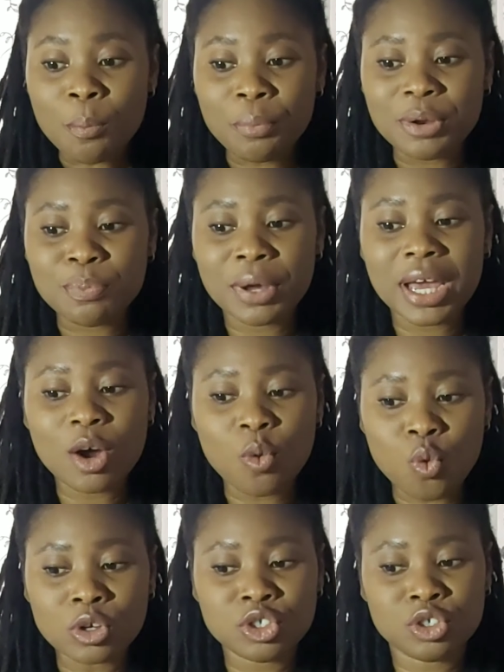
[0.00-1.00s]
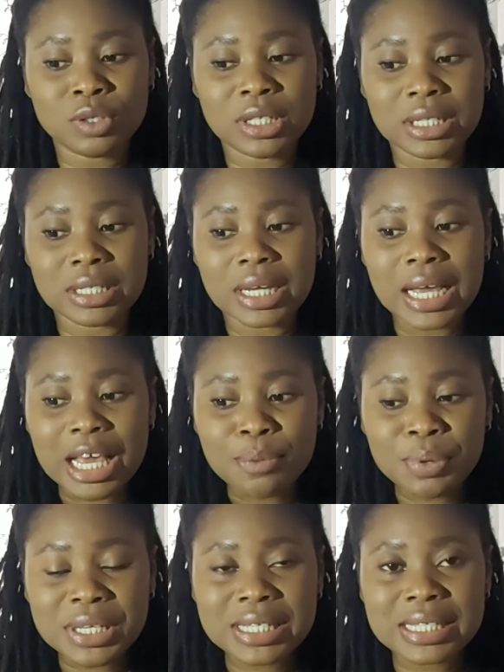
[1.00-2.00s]
Prepare what you need.
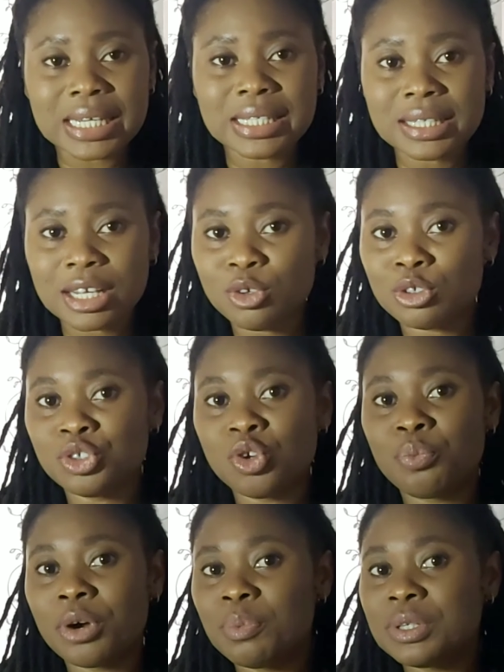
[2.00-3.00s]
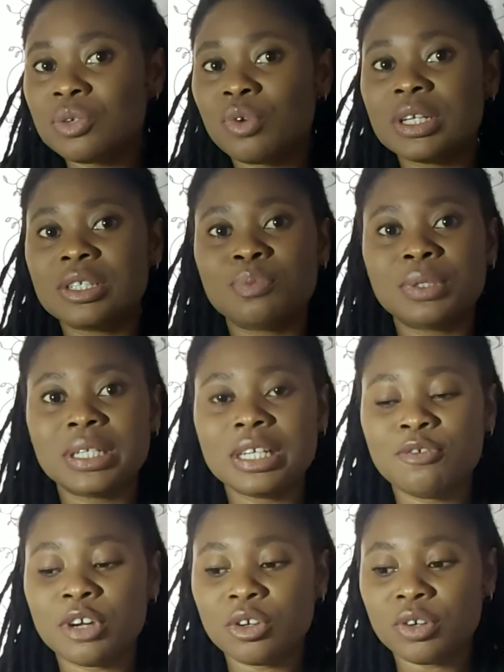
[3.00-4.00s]
Be certain that your show prep is ready to be
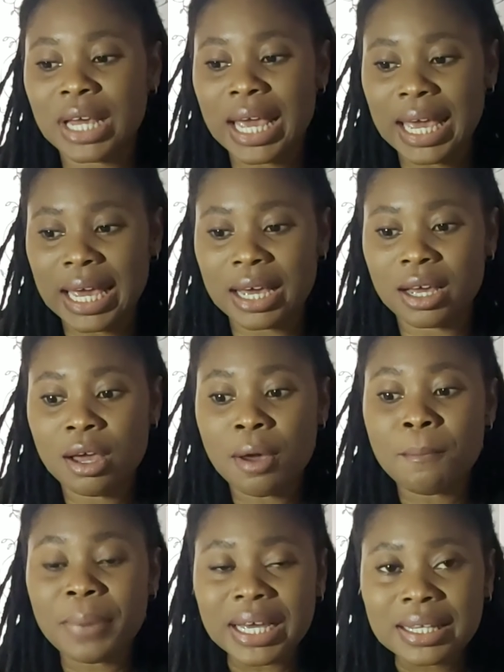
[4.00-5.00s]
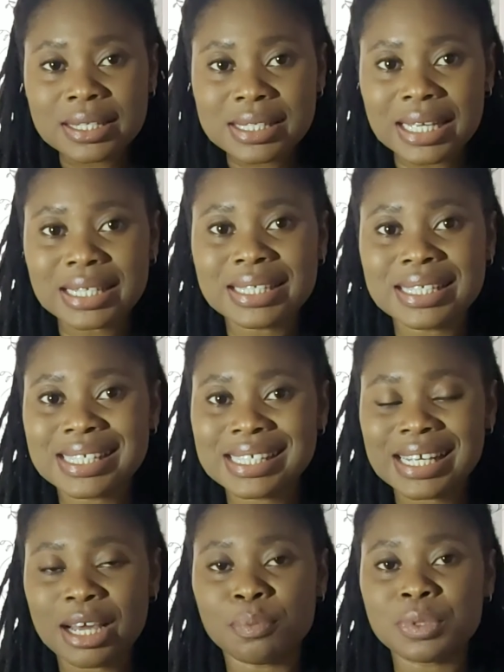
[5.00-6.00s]
delivered on the air by certain
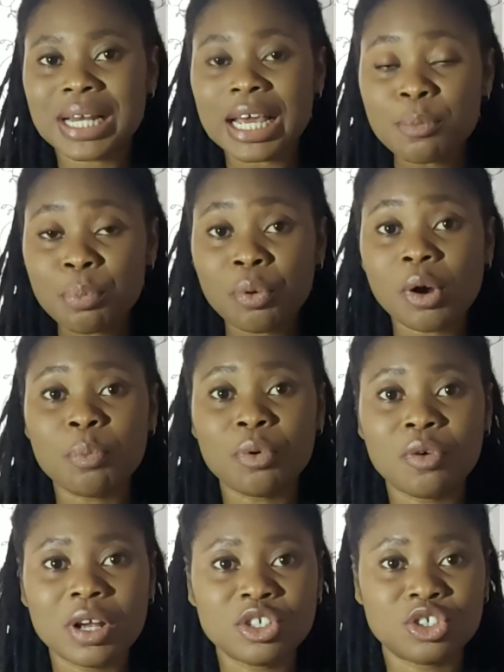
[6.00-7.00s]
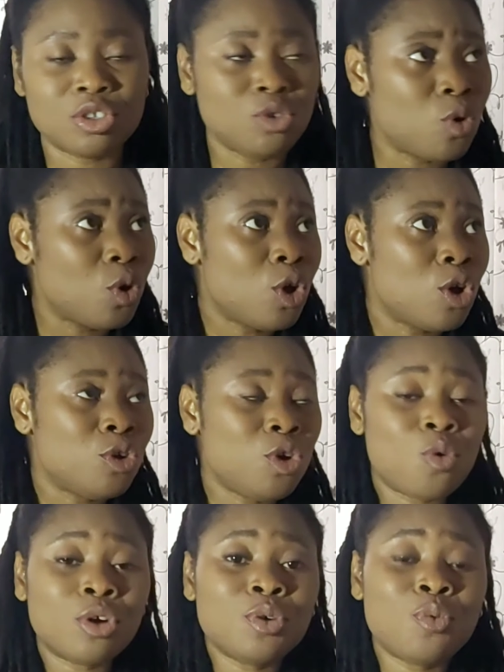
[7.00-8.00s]
steps like preparation.
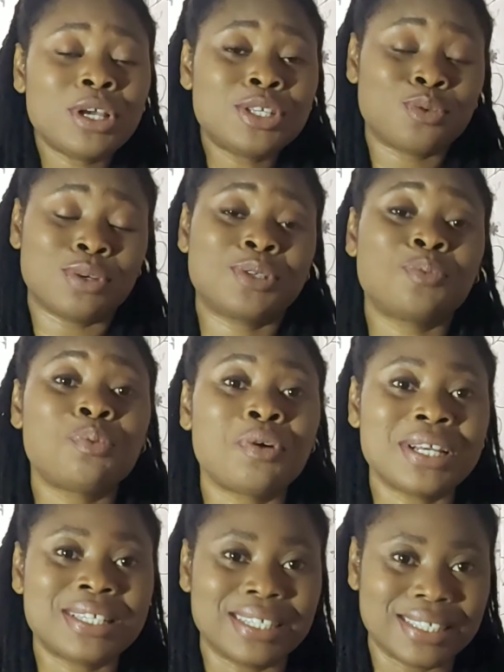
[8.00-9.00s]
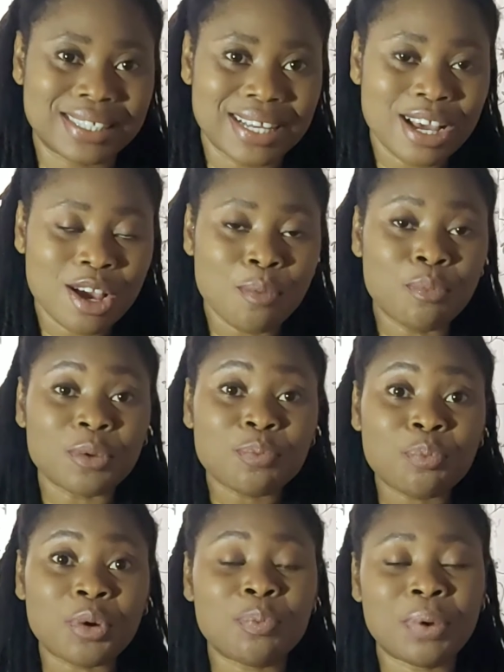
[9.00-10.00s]
No other way to express it,
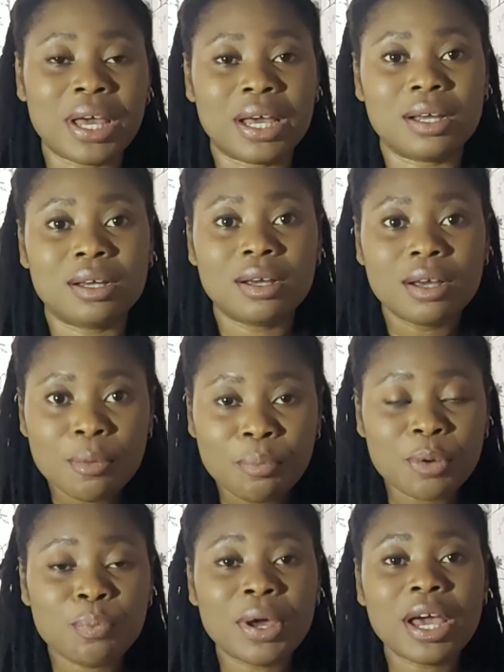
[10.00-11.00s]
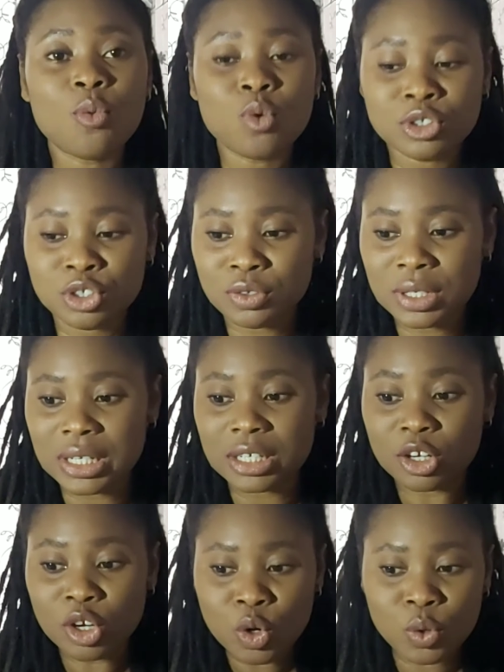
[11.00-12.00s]
but prepare. Prepare what you
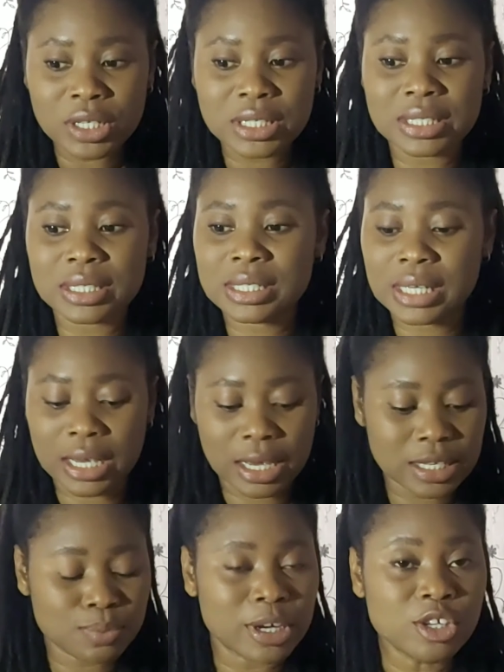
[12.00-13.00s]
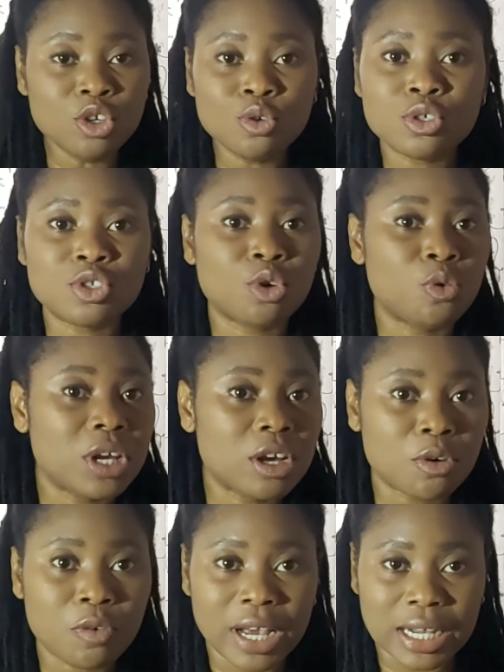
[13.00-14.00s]
need. Look at it and say, is my news story
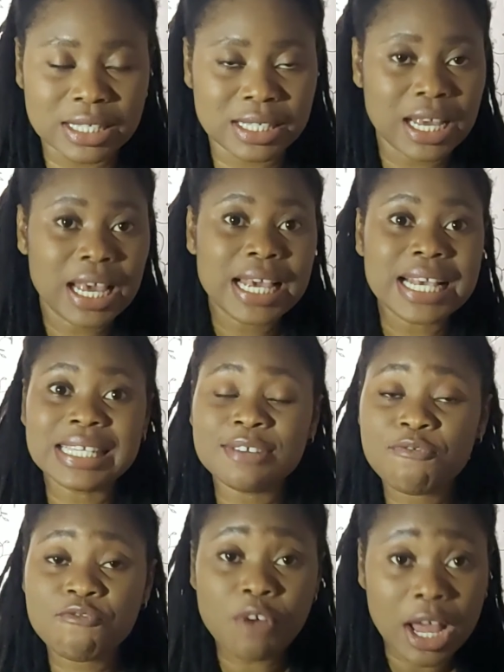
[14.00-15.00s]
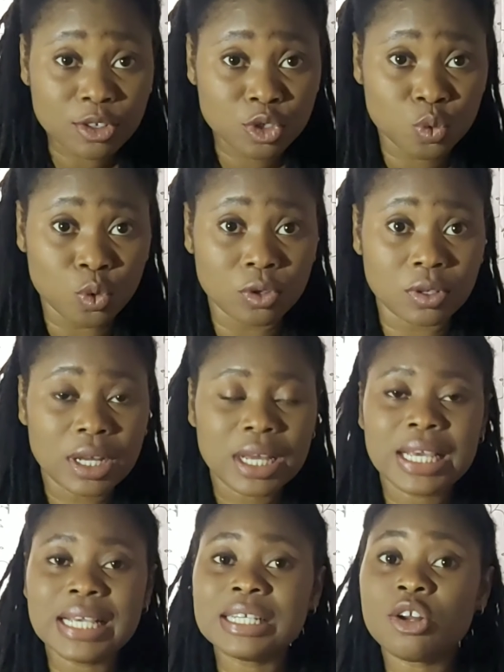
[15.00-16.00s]
correct? Is it factual?
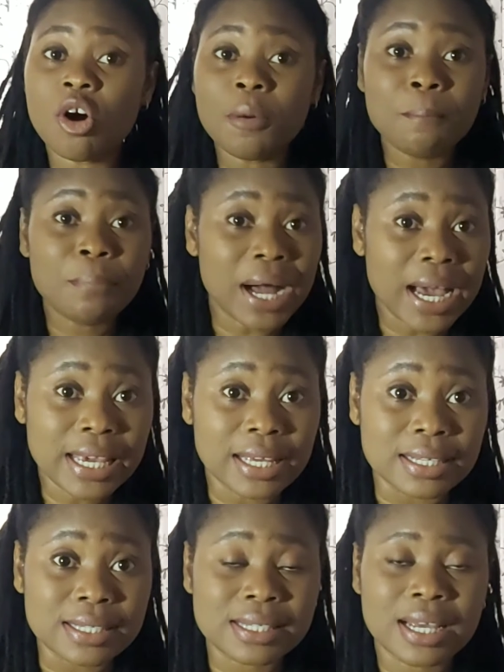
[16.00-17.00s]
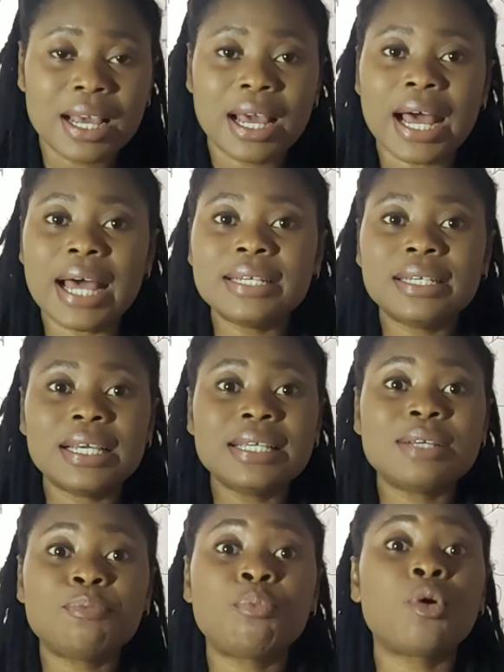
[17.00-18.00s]
Is it unbiased? And
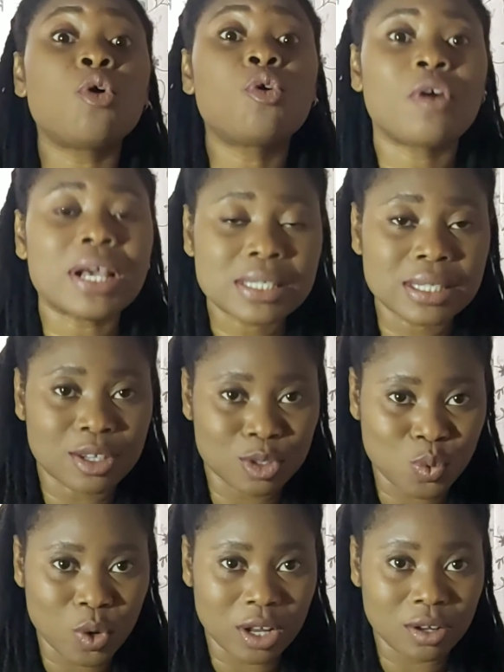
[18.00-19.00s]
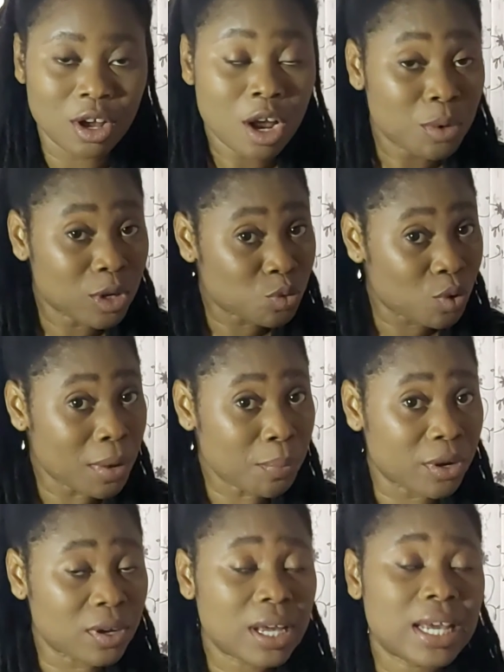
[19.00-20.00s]
is it progressing as well? Because
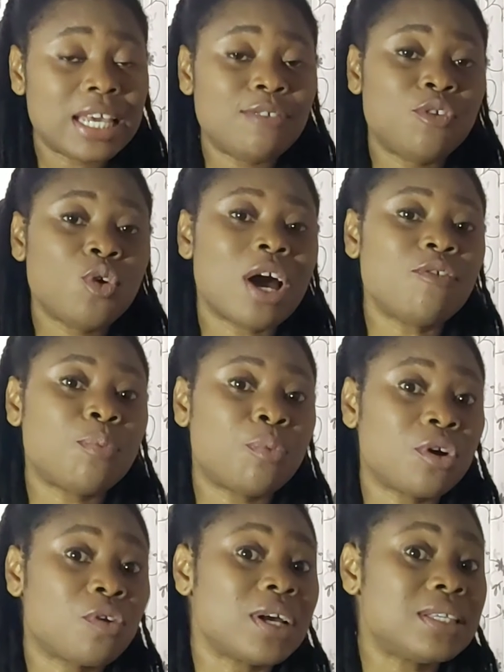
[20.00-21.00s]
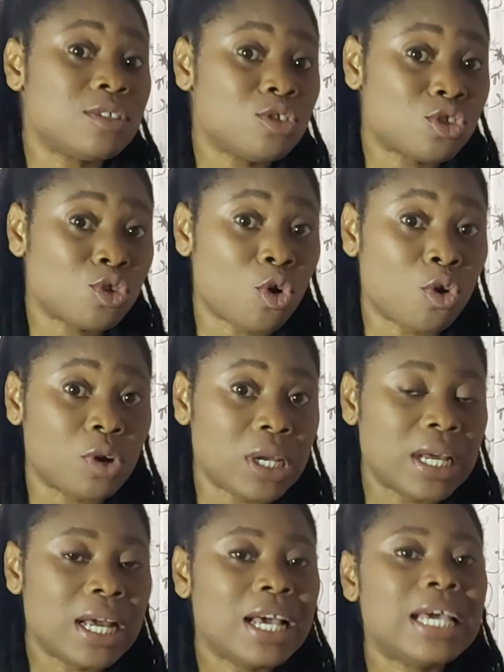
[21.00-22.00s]
remember, if you have a progressing
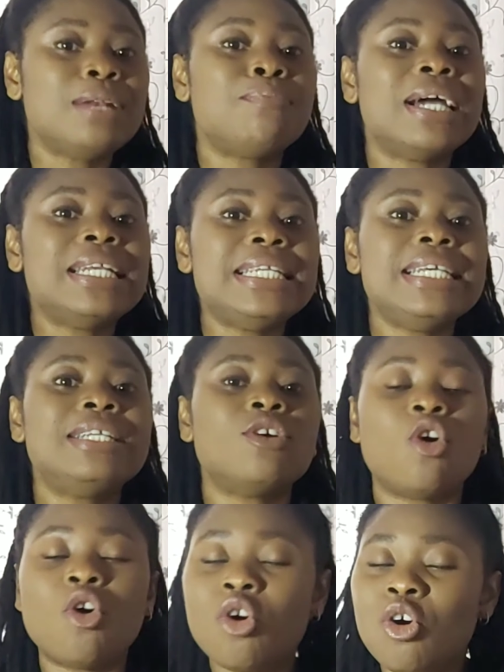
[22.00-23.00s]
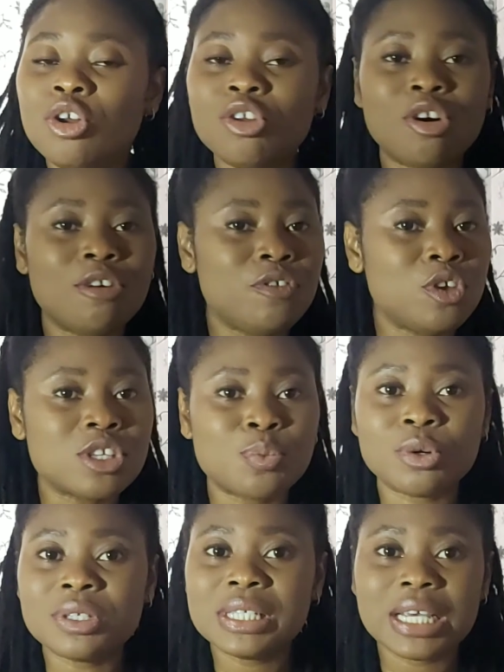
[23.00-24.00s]
story, it might need all of your
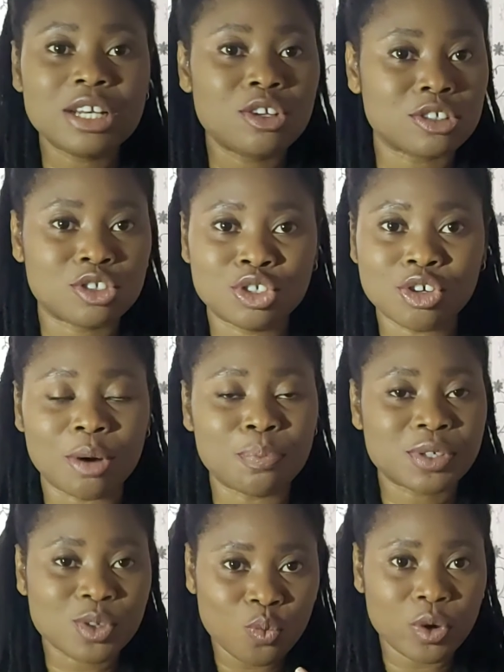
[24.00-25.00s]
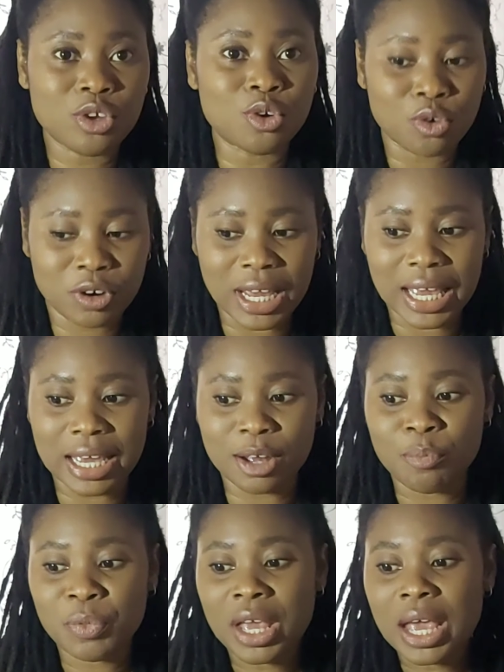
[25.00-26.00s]
spontaneous chops when you're on
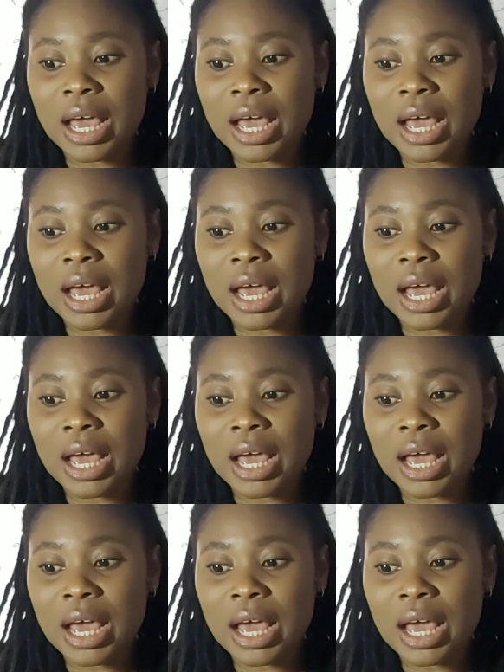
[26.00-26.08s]
air.